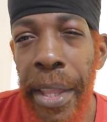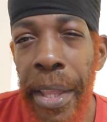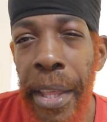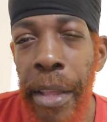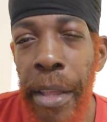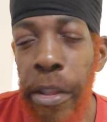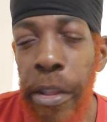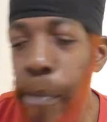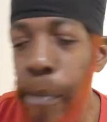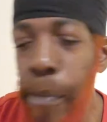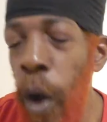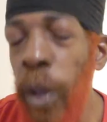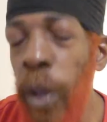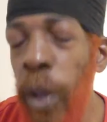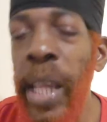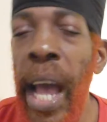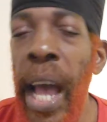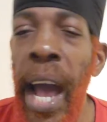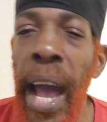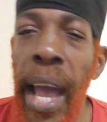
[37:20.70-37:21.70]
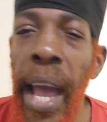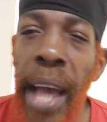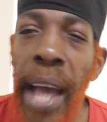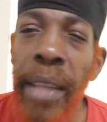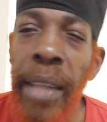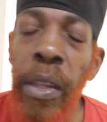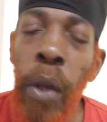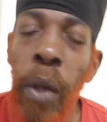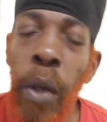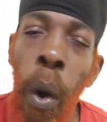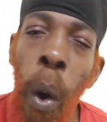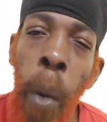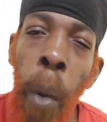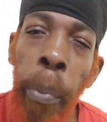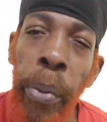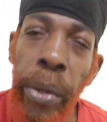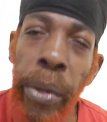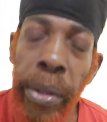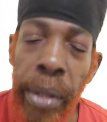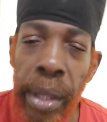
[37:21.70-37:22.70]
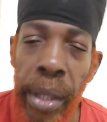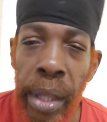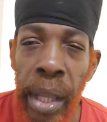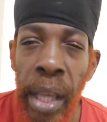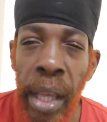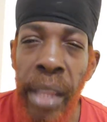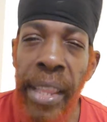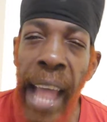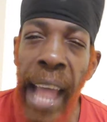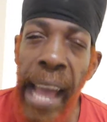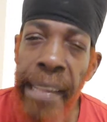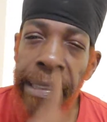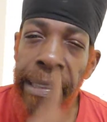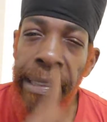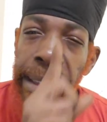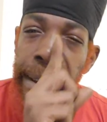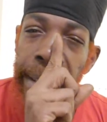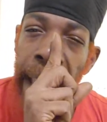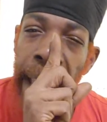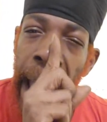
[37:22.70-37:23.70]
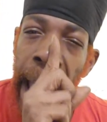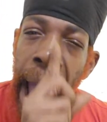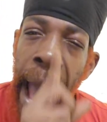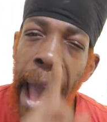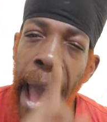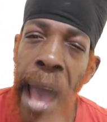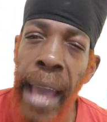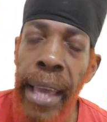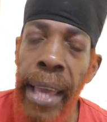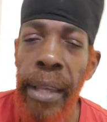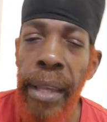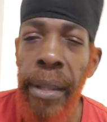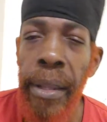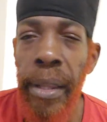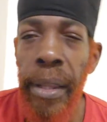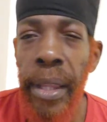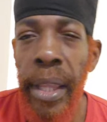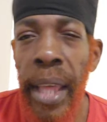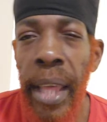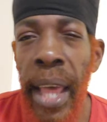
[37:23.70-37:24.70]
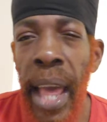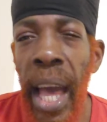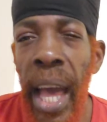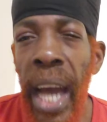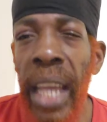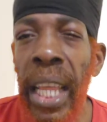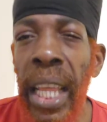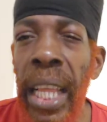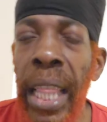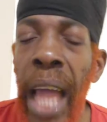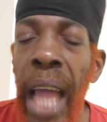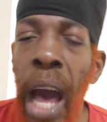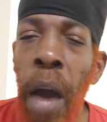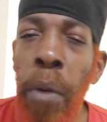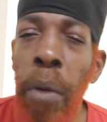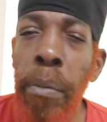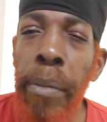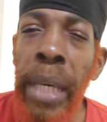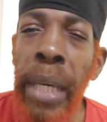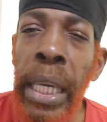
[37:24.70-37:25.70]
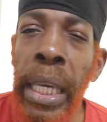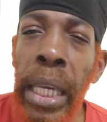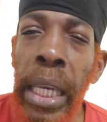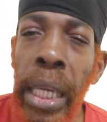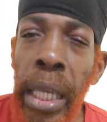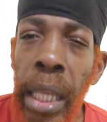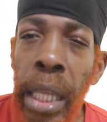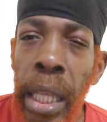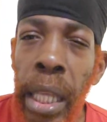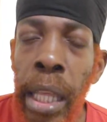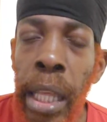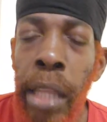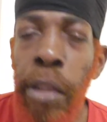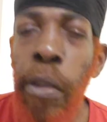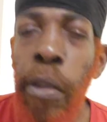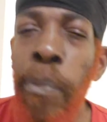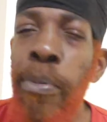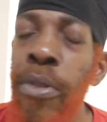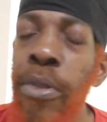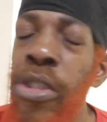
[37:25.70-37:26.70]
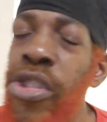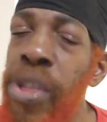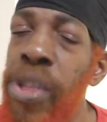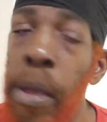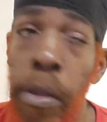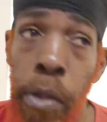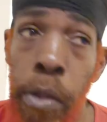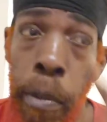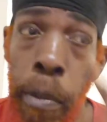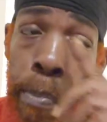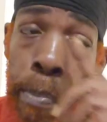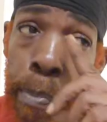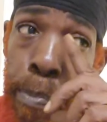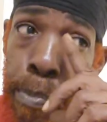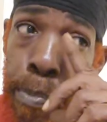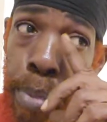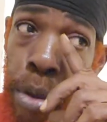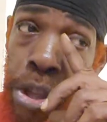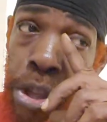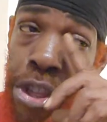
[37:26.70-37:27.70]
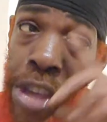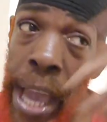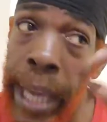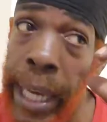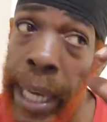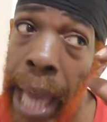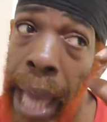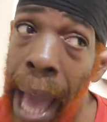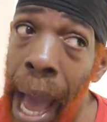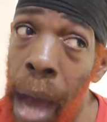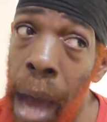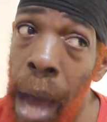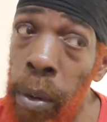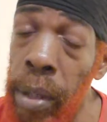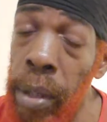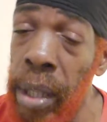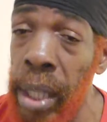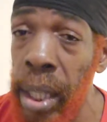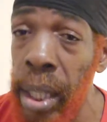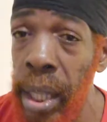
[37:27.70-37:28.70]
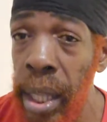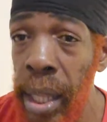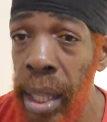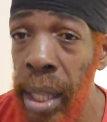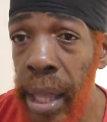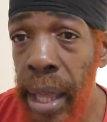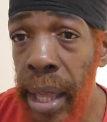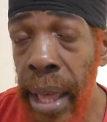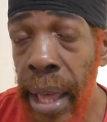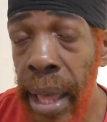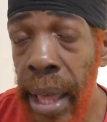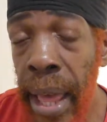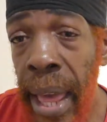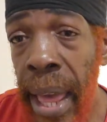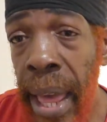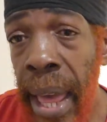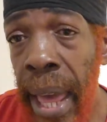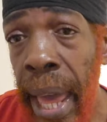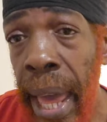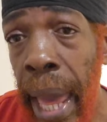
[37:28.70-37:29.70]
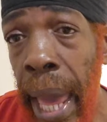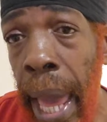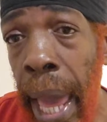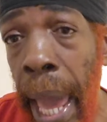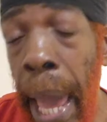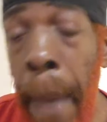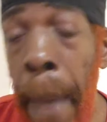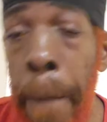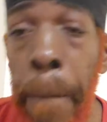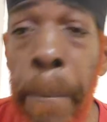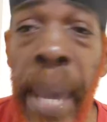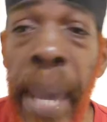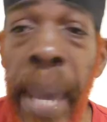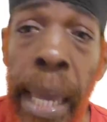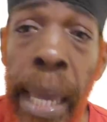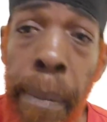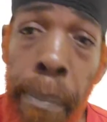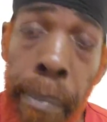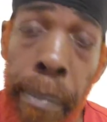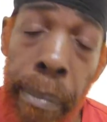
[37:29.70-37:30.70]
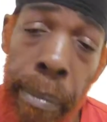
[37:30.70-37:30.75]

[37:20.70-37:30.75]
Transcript: The Most High has opened thy third eye and allow me to project out a beam